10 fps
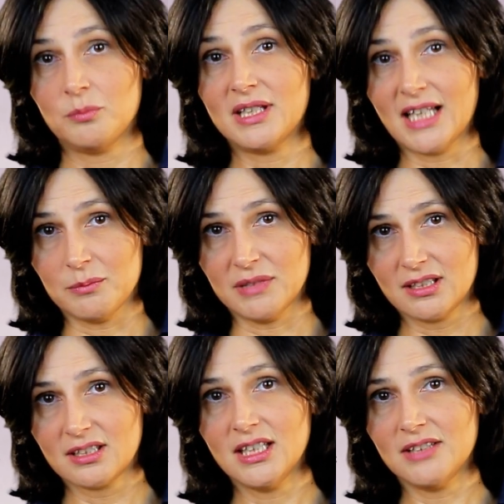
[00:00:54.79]

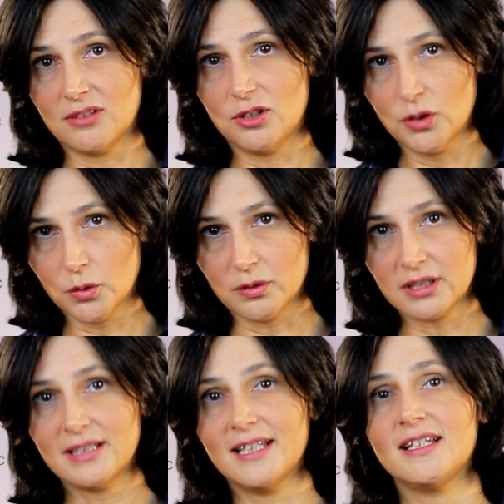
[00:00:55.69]
becoming even
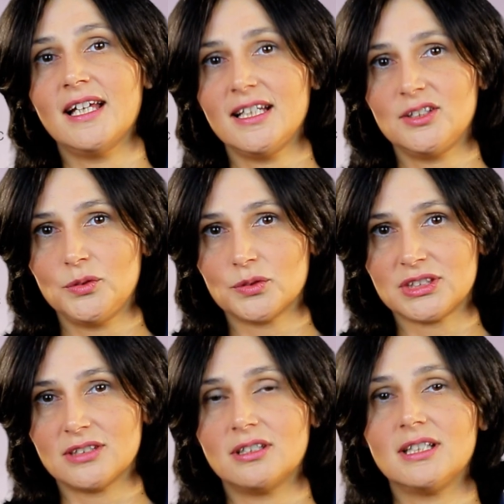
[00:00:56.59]
lower than
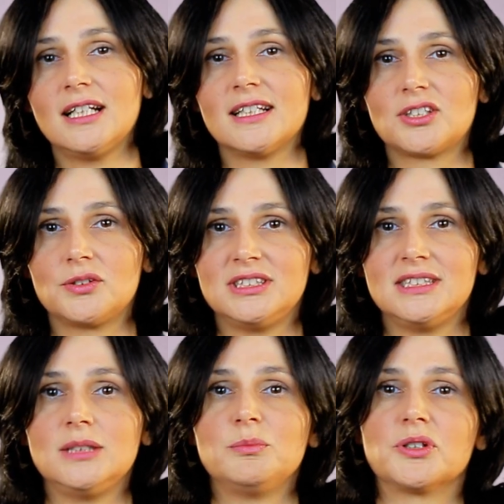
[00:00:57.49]
end-user
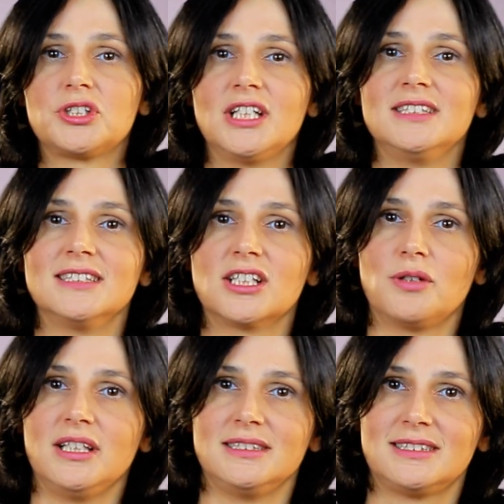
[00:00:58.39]
electricity purchasing
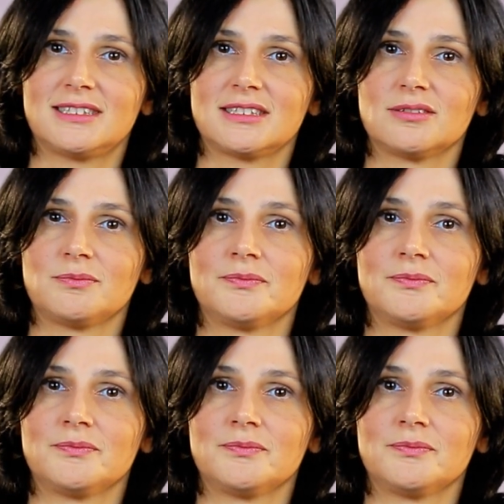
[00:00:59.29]
rates.